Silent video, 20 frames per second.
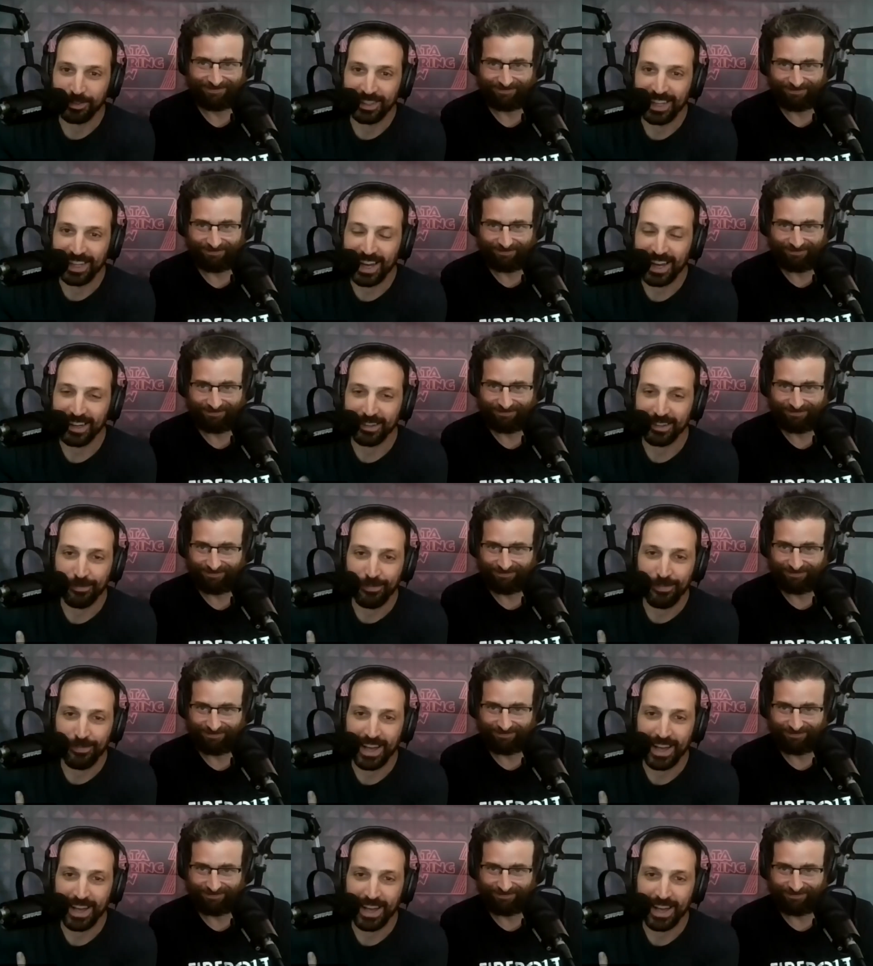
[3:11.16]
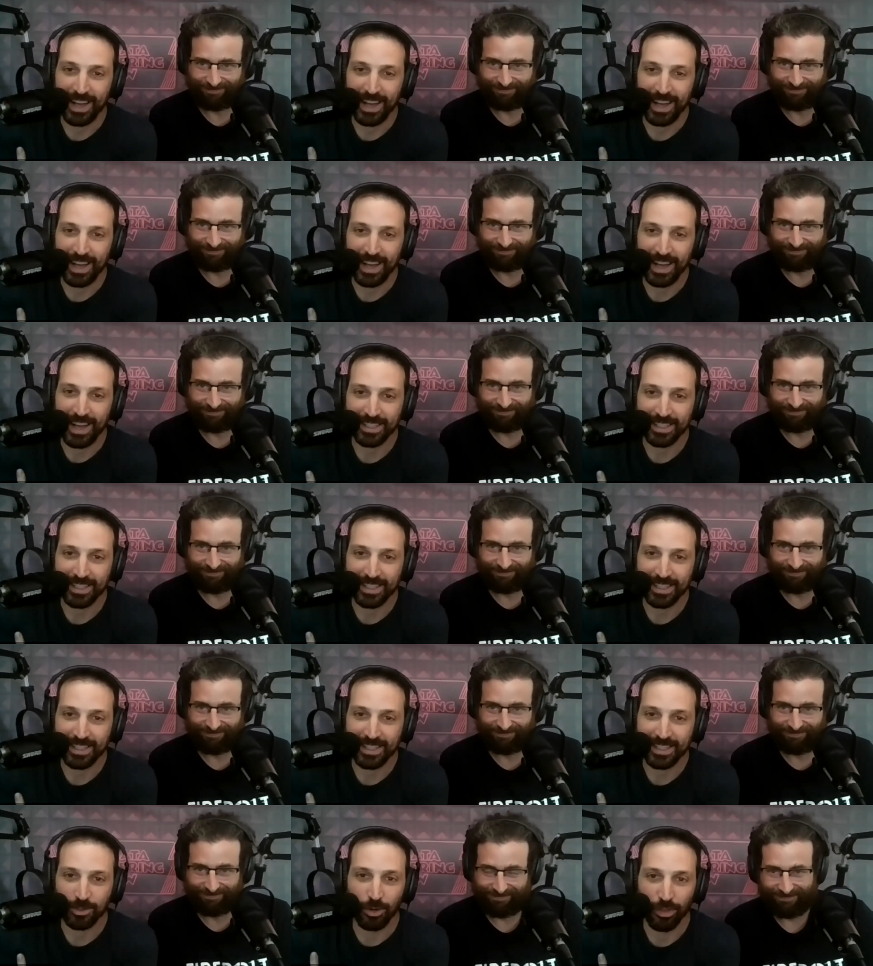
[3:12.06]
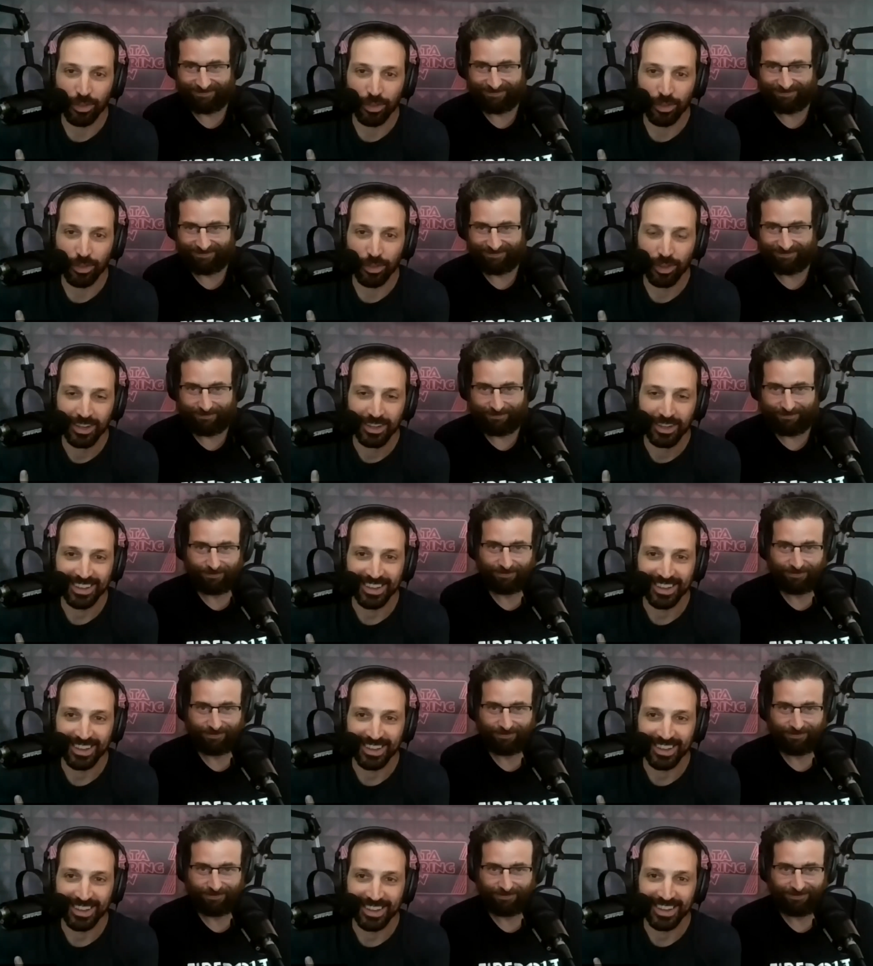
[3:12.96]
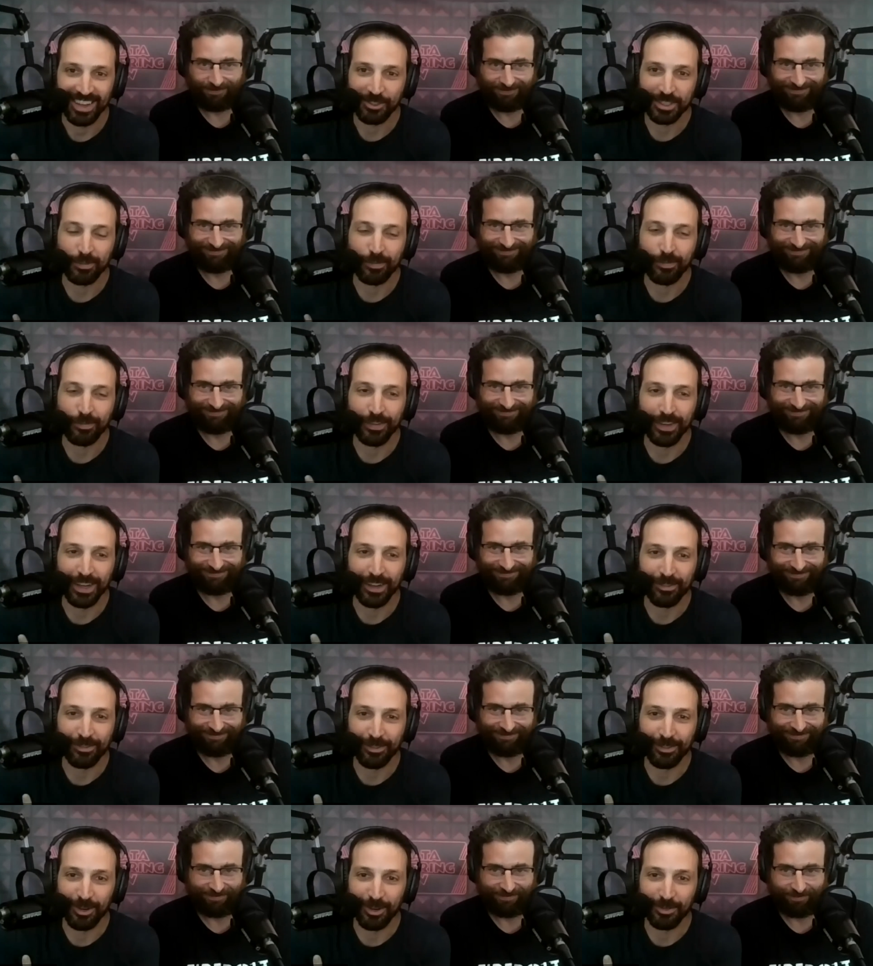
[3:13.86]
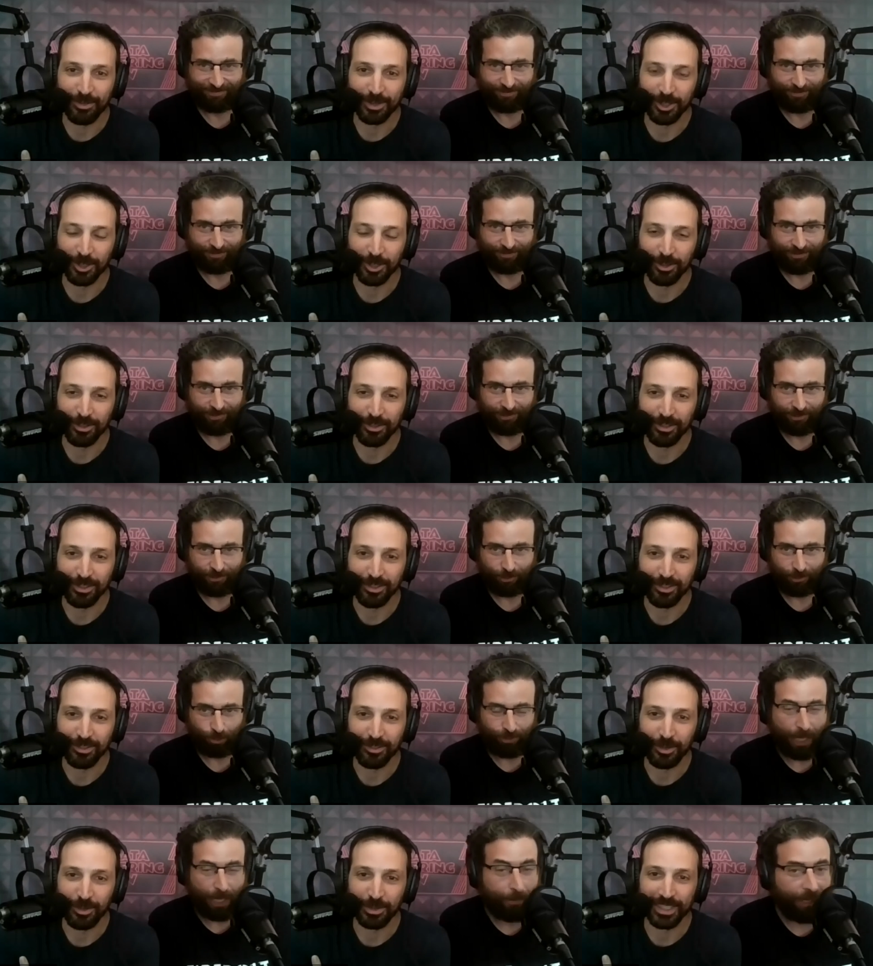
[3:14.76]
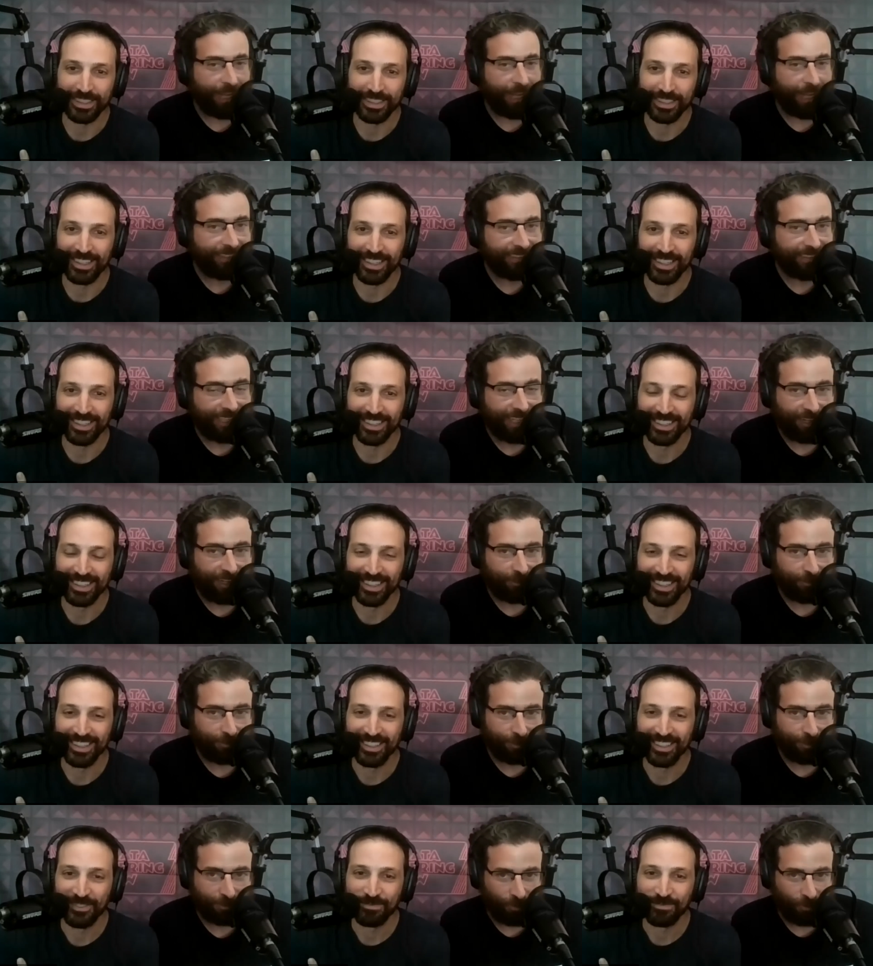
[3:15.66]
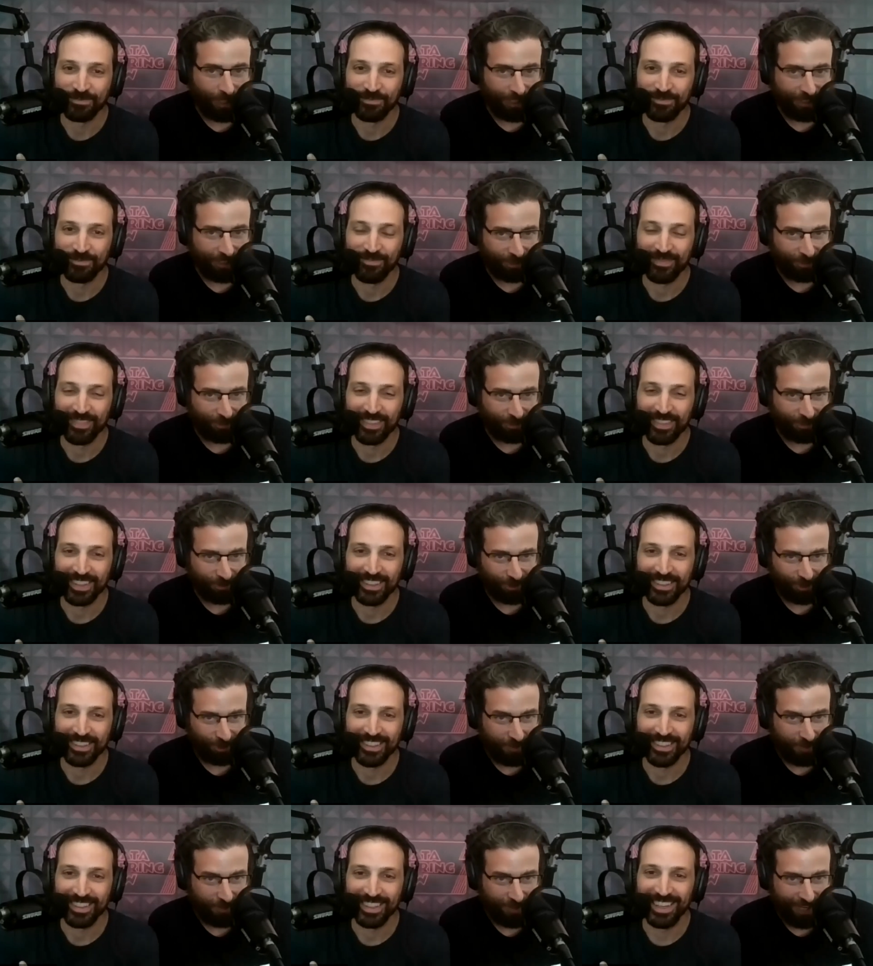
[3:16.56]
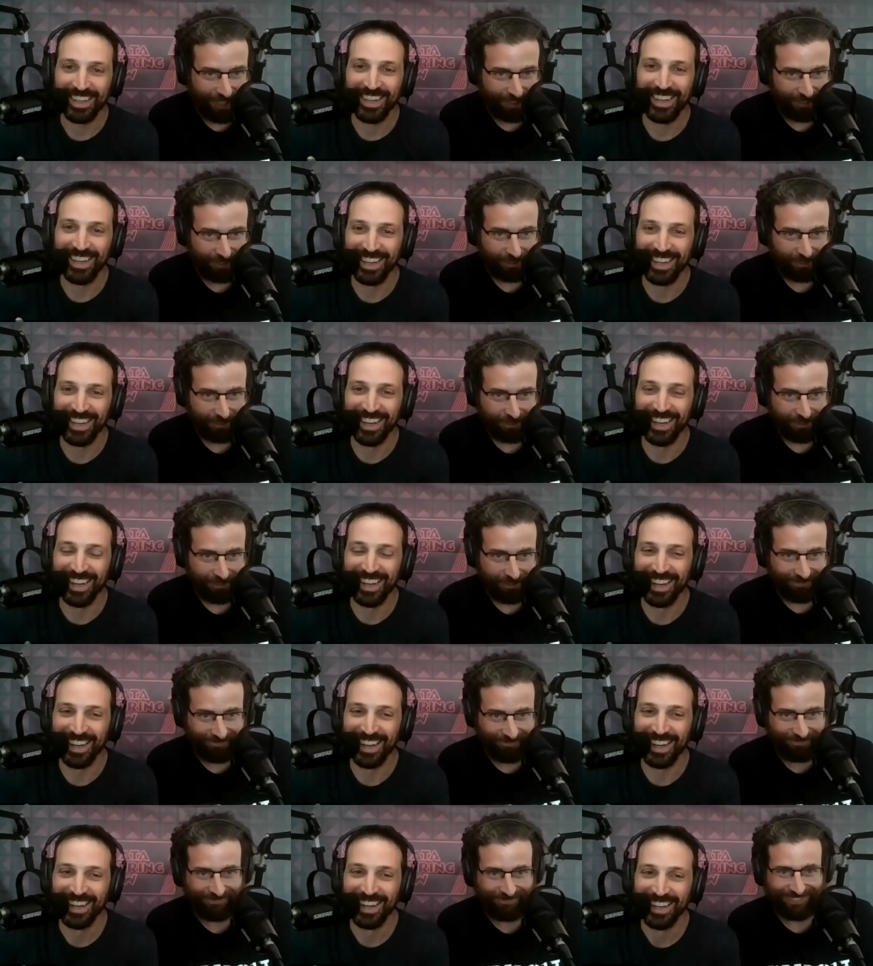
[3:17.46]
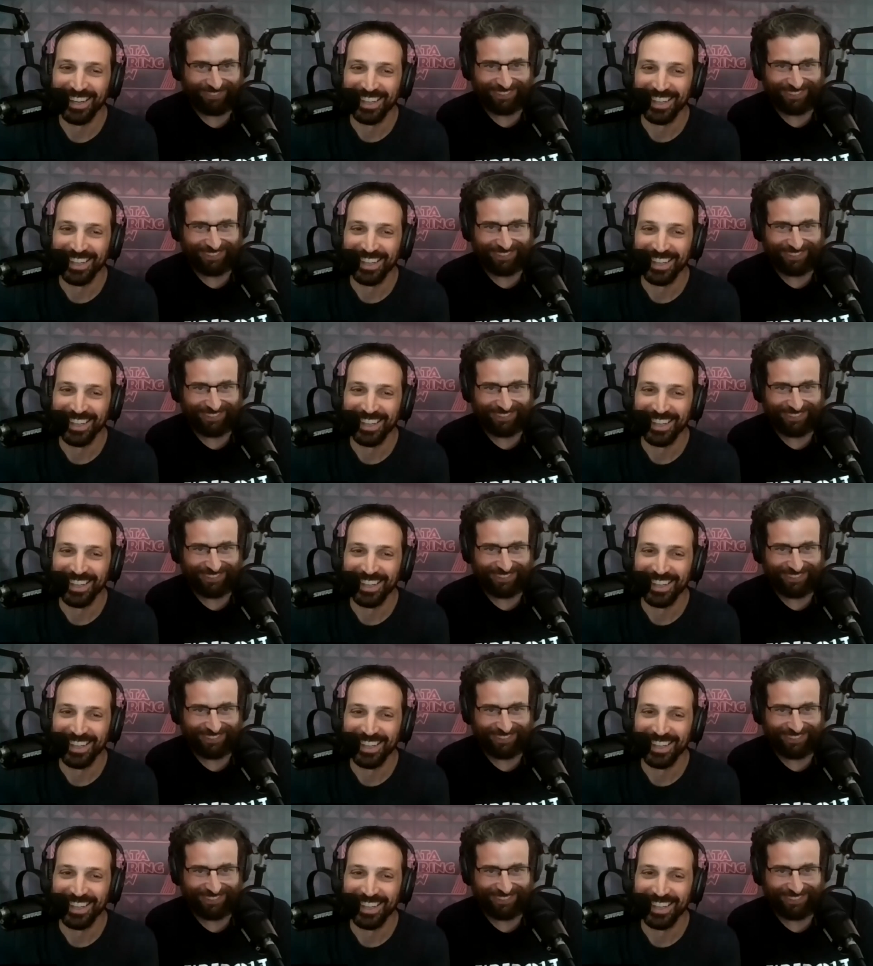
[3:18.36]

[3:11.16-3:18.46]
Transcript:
Speaker 1: is sort of that fast growth uh, how does it feel from you know to
Speaker 2: double head count from one to two so fast